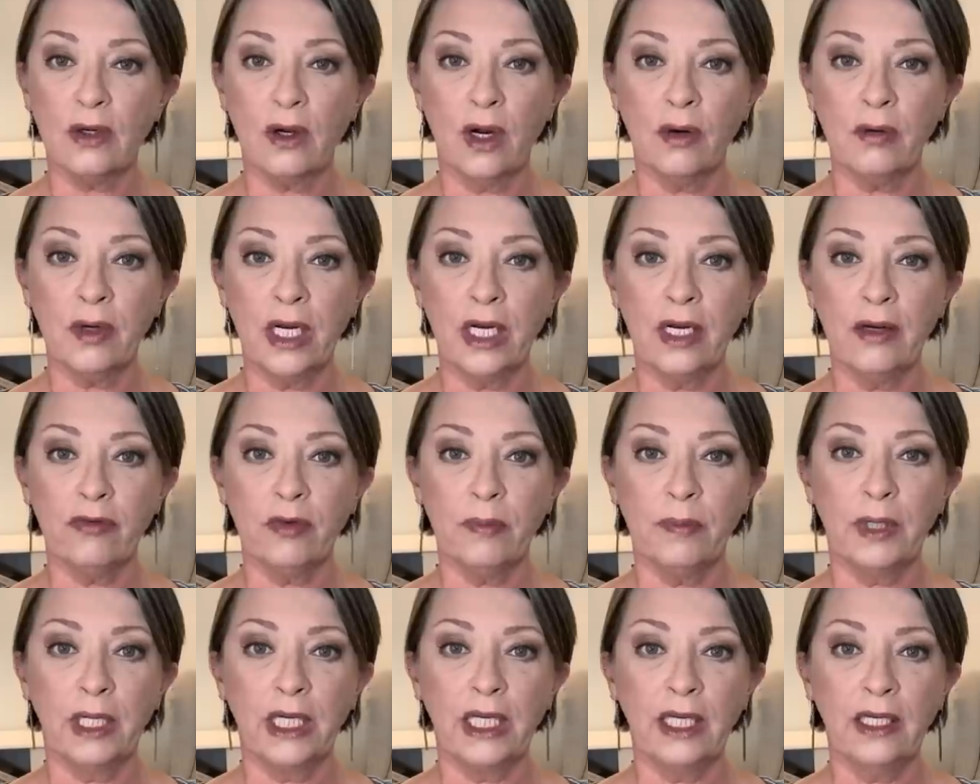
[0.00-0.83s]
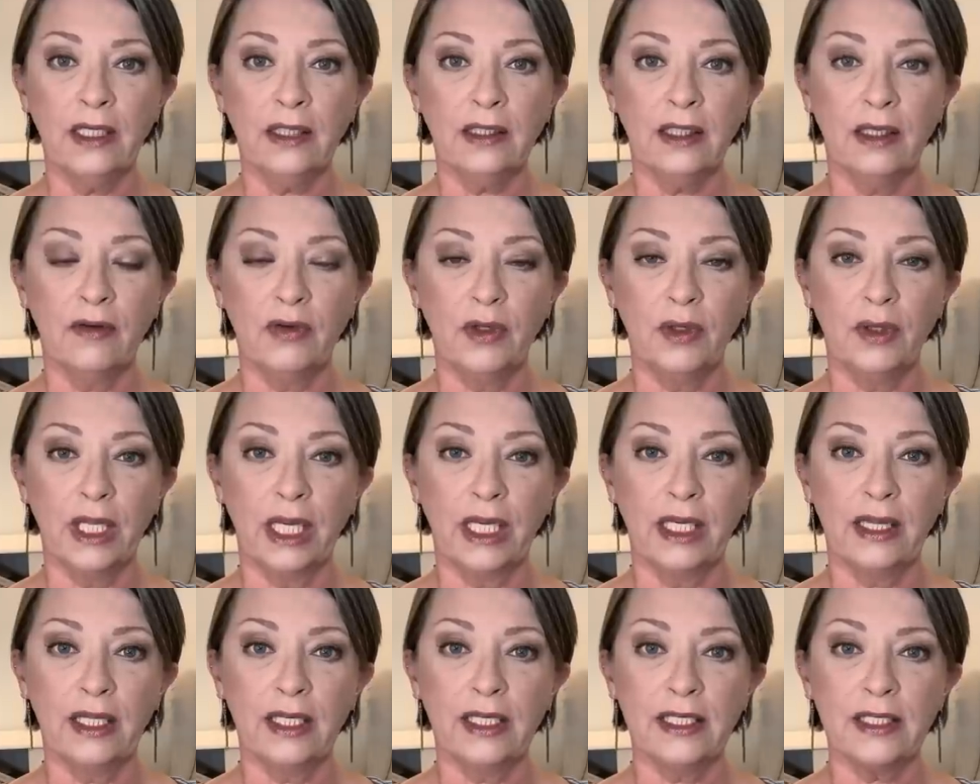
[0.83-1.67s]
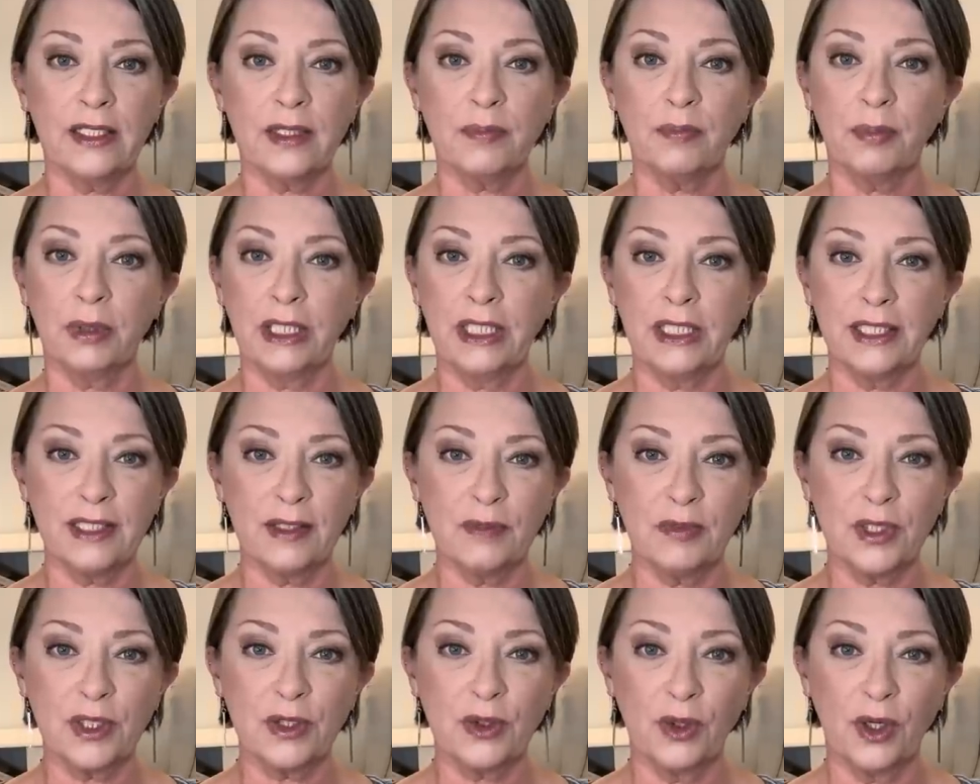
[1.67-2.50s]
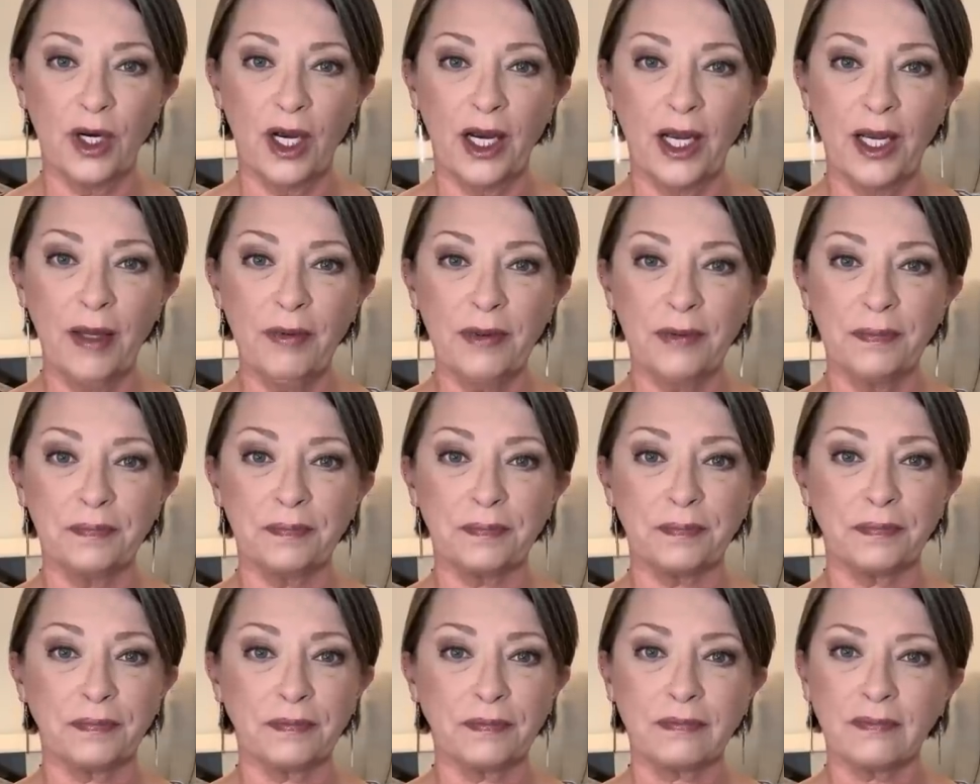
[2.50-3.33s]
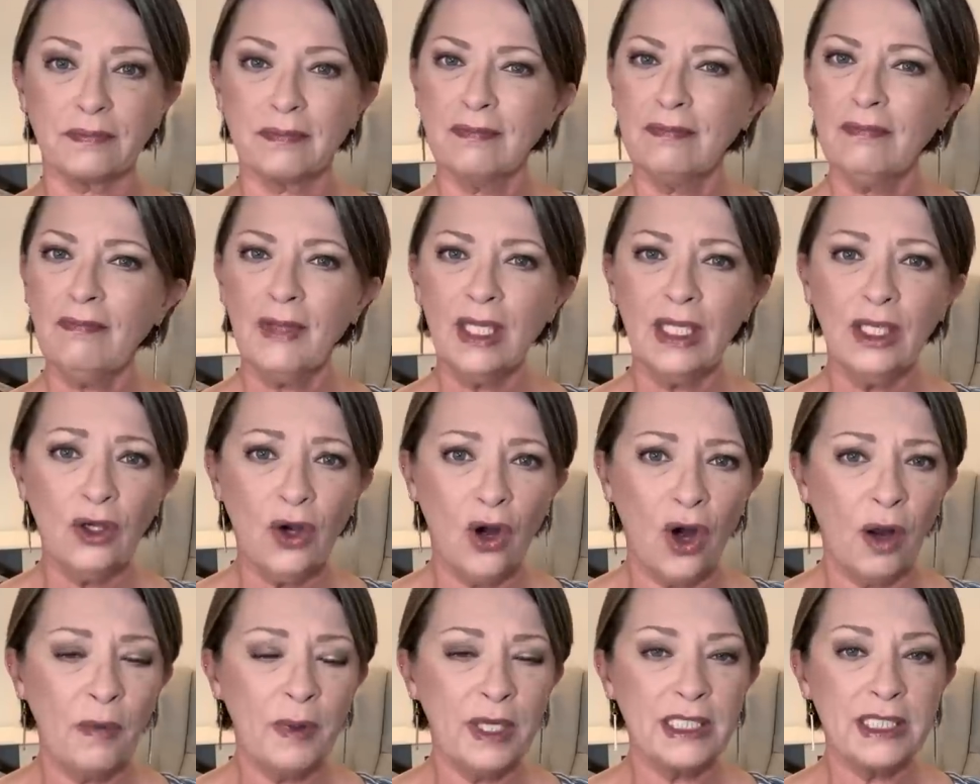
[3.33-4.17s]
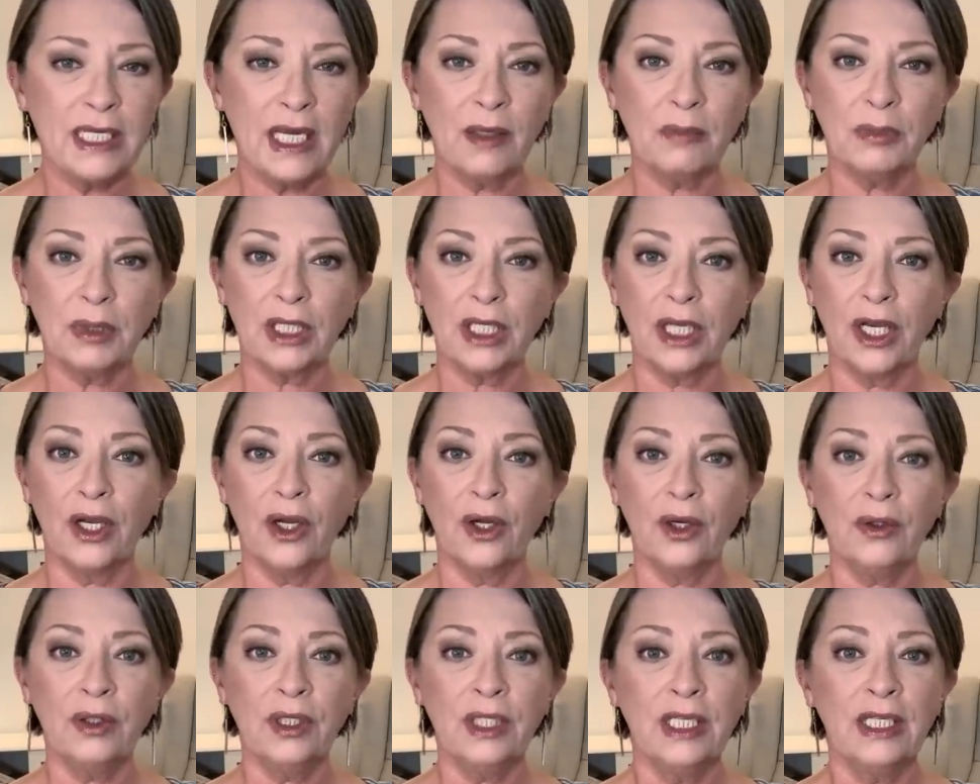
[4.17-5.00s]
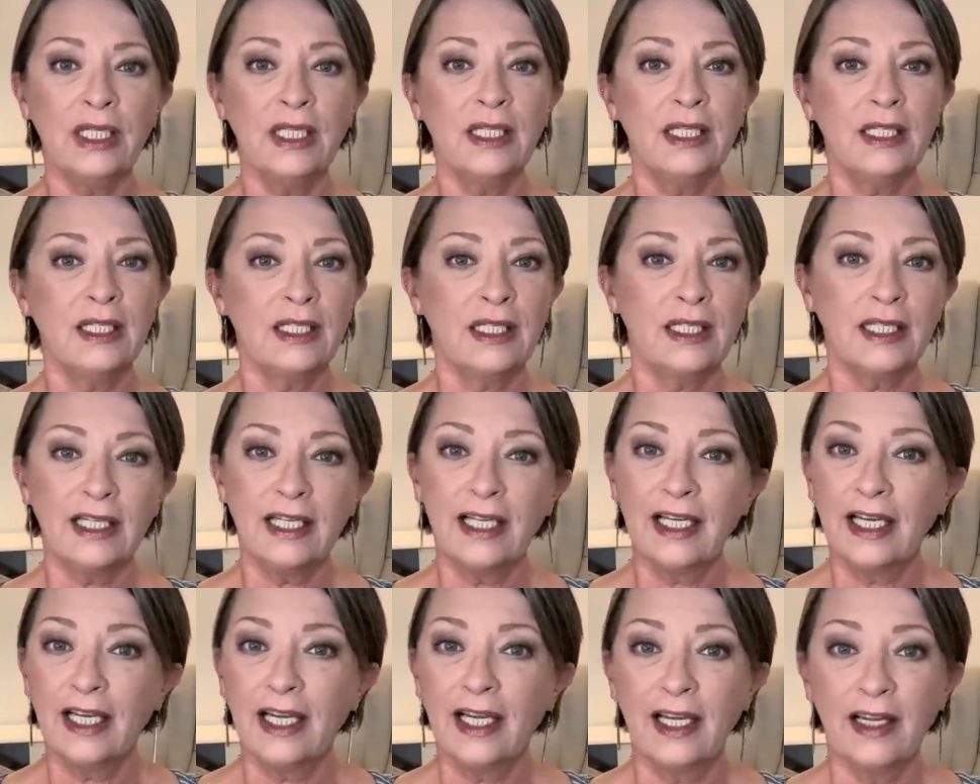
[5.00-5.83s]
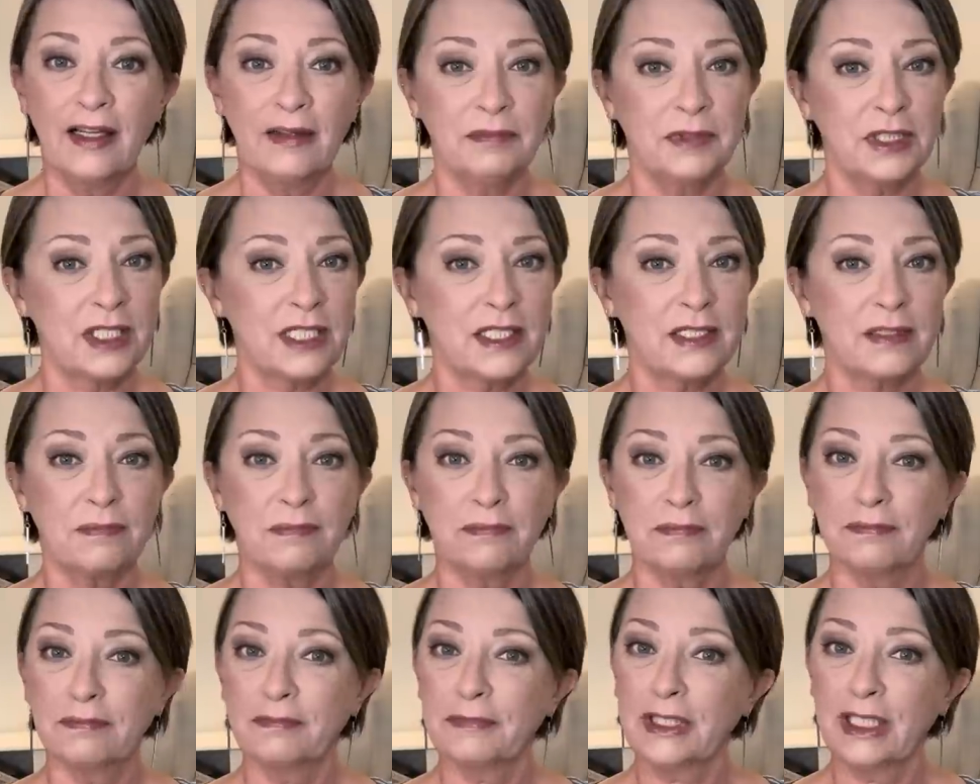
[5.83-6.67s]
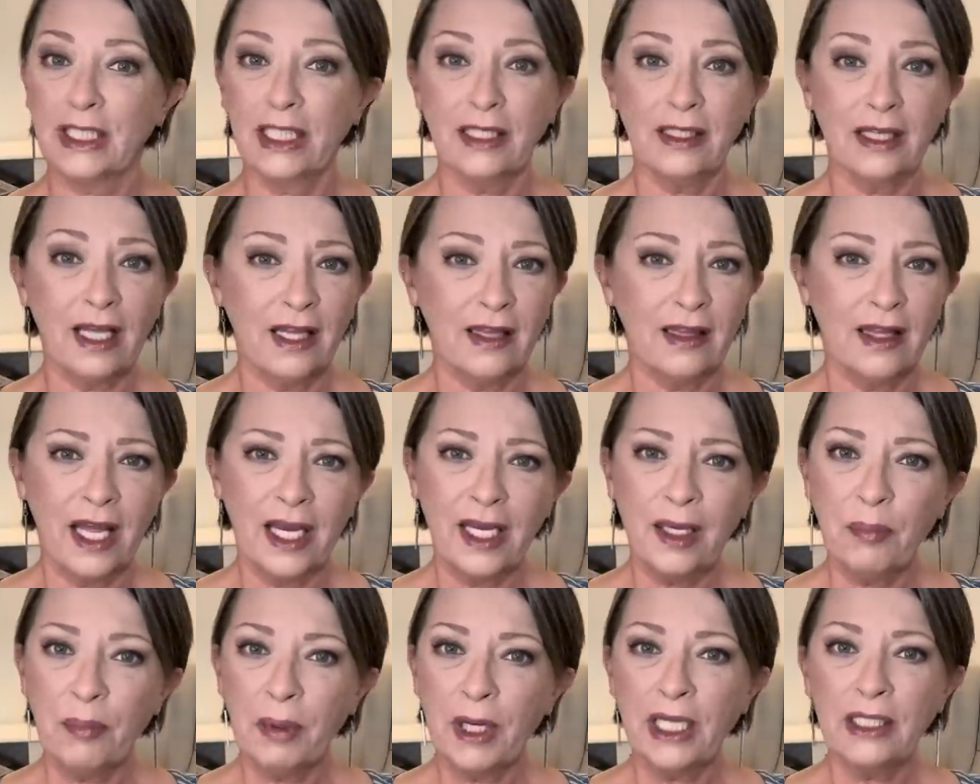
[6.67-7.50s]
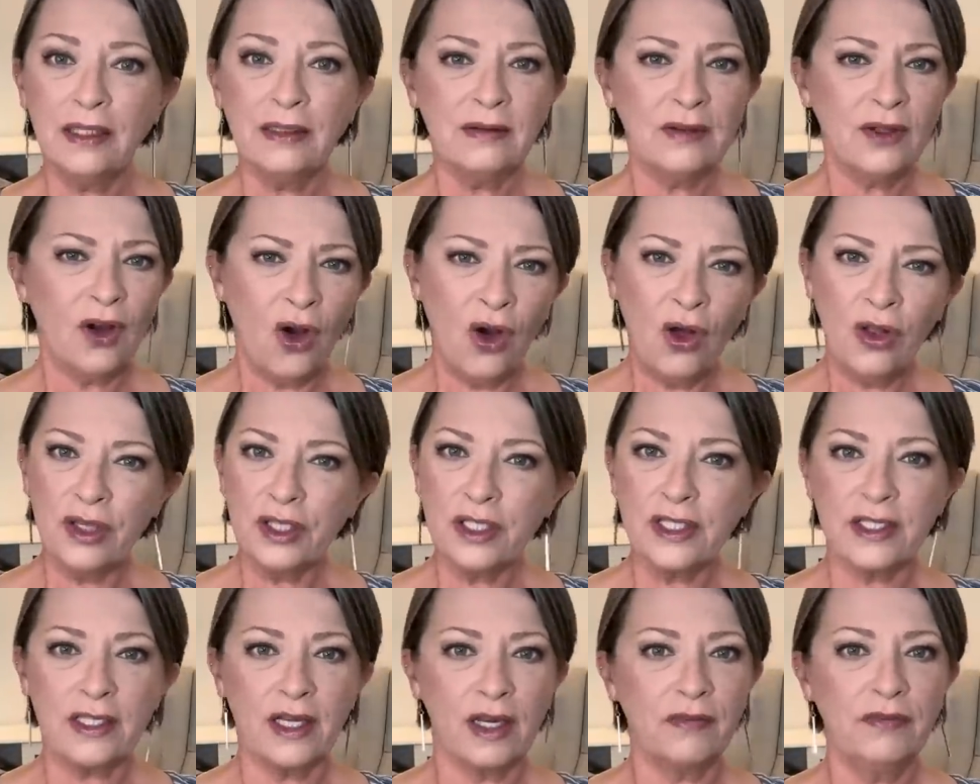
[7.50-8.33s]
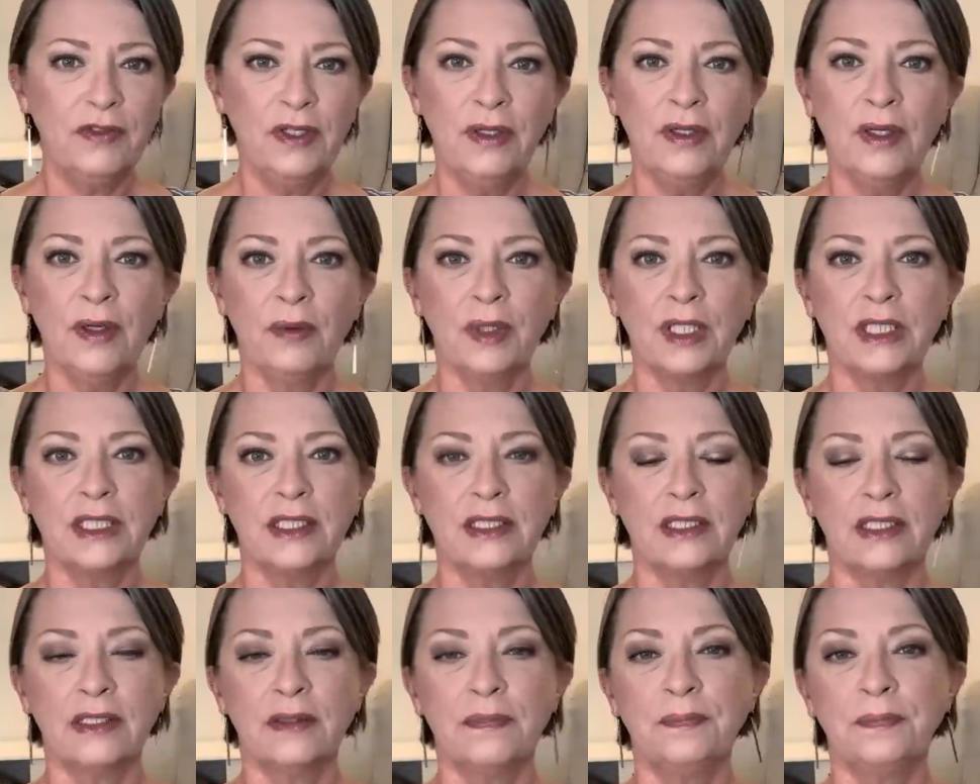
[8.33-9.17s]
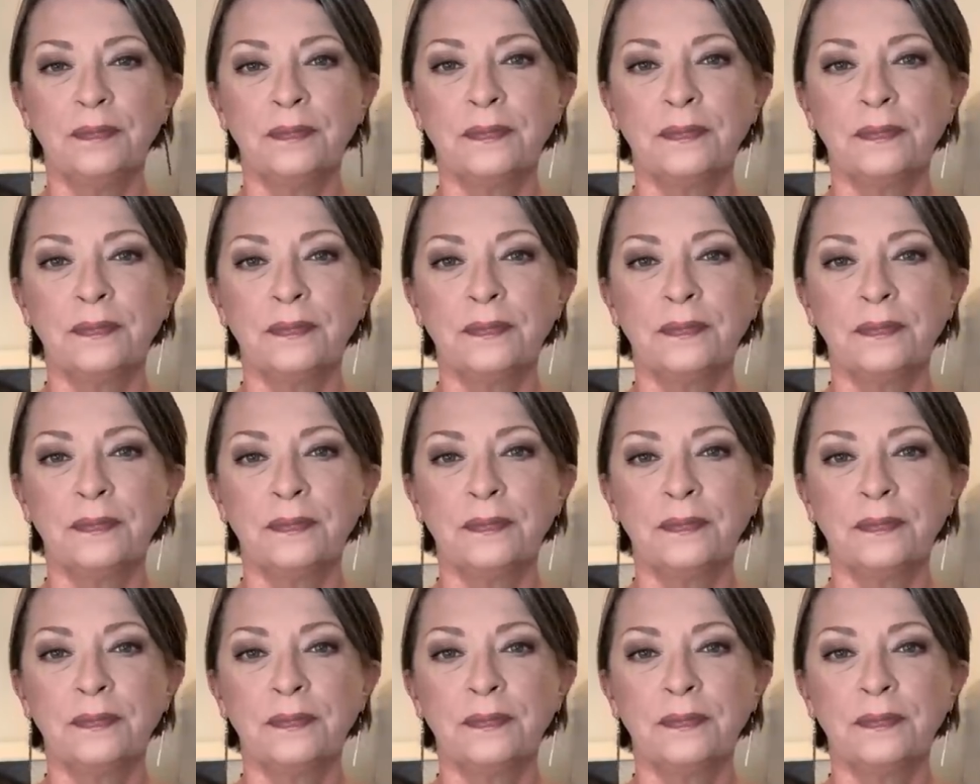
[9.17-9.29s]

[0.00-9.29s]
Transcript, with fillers: all right, everybody, if you like this, please subscribe, comment down below, just click that like button, all the stuff. You know what to do.